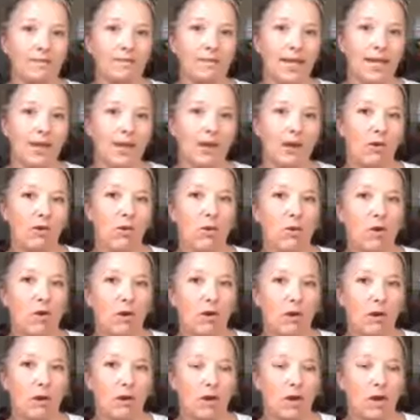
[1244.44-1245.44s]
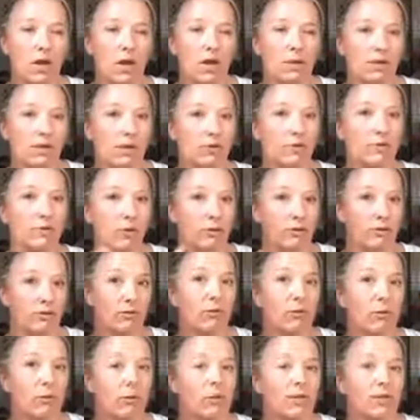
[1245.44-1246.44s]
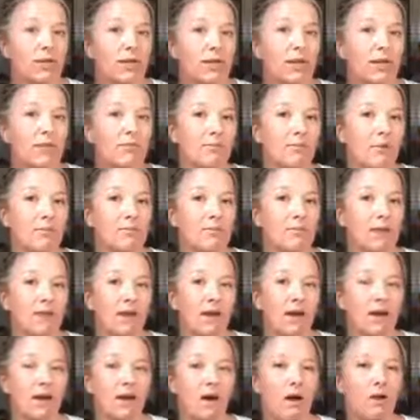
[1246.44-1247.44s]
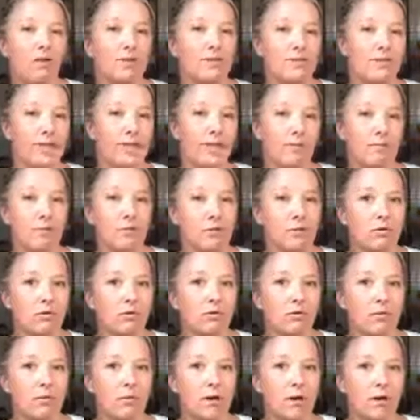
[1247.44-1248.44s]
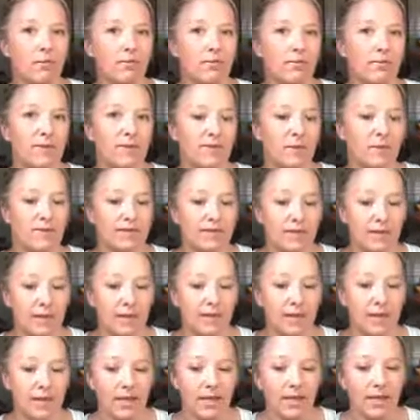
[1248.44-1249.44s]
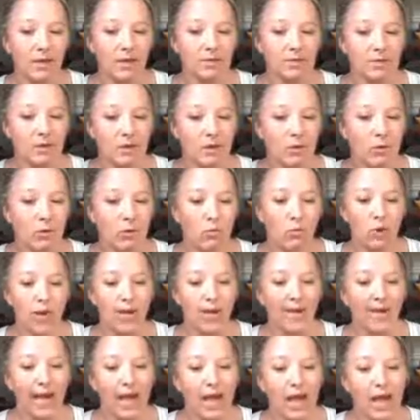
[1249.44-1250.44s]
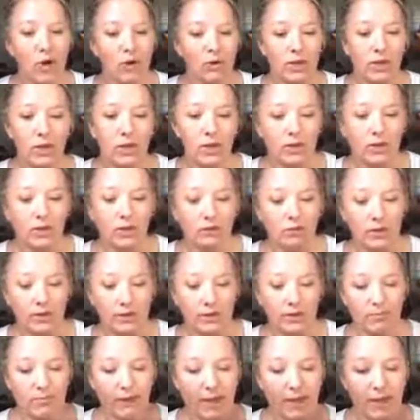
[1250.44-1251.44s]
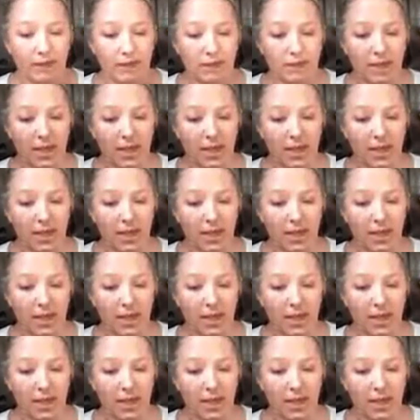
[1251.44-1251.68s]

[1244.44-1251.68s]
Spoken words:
to make it work, to where both are working, but we've got all this ample family time. So 1, how can we live bigger